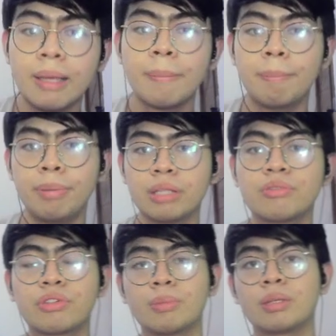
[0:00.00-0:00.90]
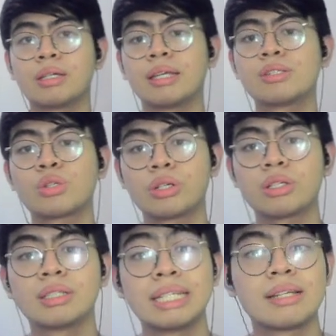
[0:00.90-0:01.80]
built from a
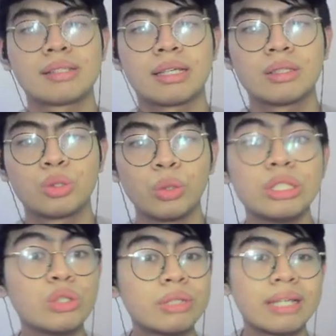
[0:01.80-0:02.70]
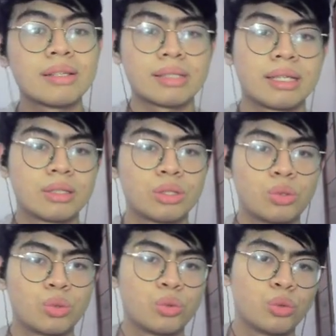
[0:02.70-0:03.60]
historical data set to a new data set
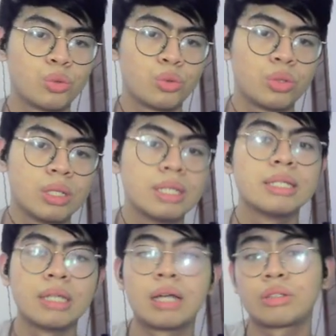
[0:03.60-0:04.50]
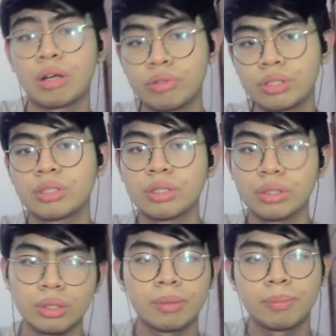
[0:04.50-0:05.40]
to uncover
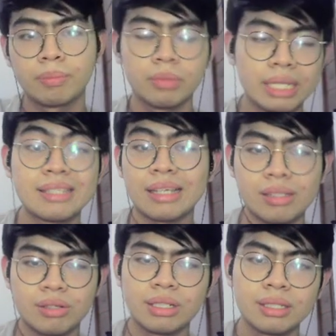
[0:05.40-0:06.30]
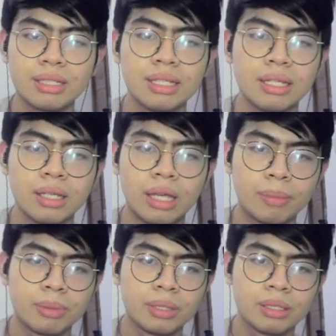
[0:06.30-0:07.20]
insights, right?
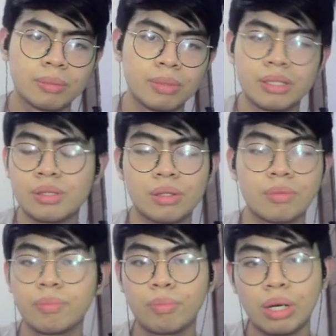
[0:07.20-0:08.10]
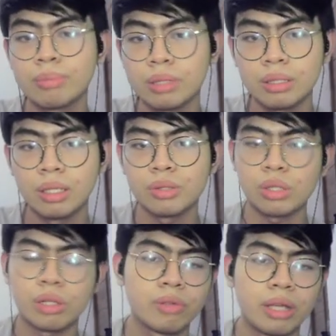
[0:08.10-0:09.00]
Help a business
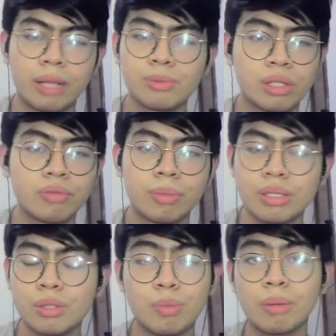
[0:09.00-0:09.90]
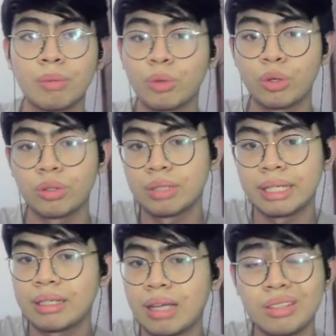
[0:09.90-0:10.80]
help solve a business problem, or like other